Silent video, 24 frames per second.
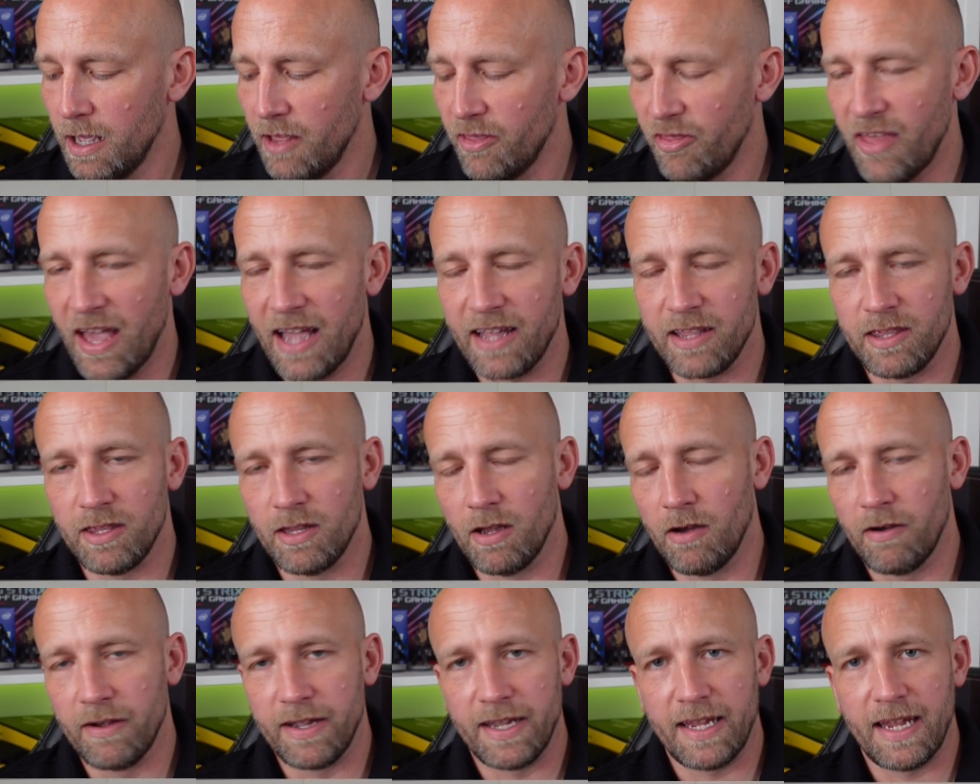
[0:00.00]
That
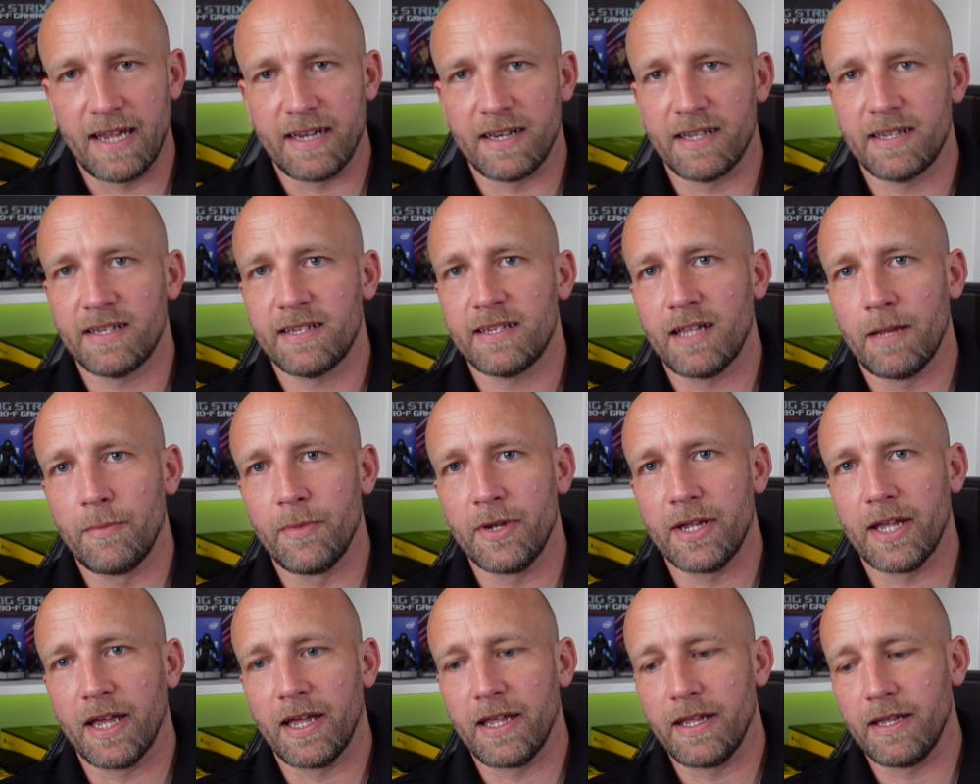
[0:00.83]
night he had a
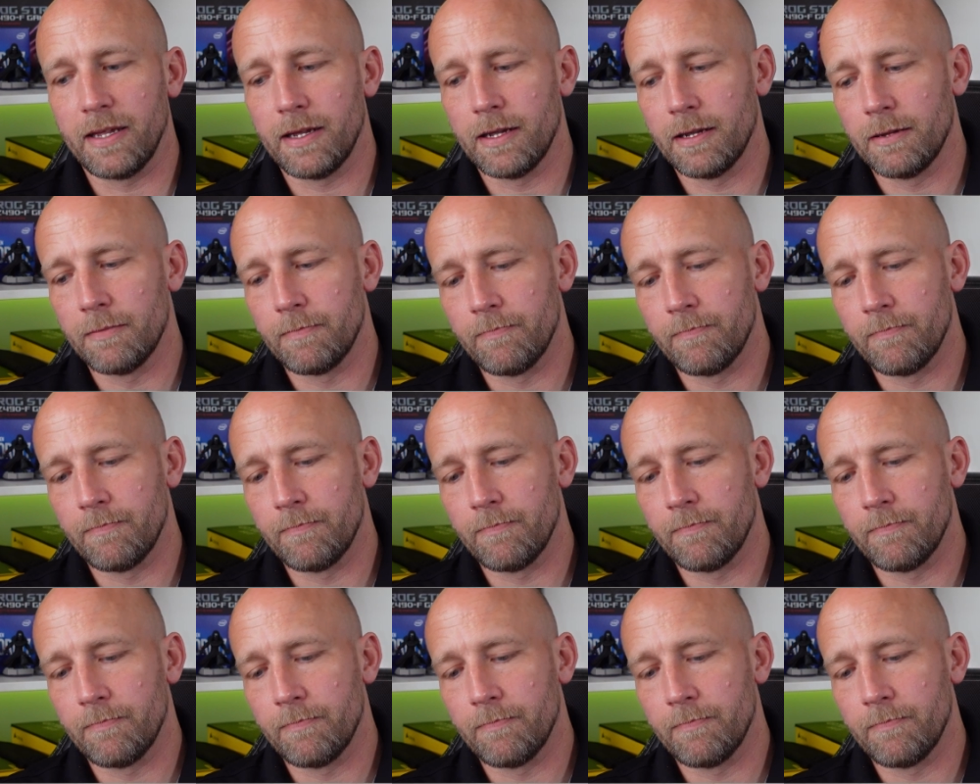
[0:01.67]
stomachache.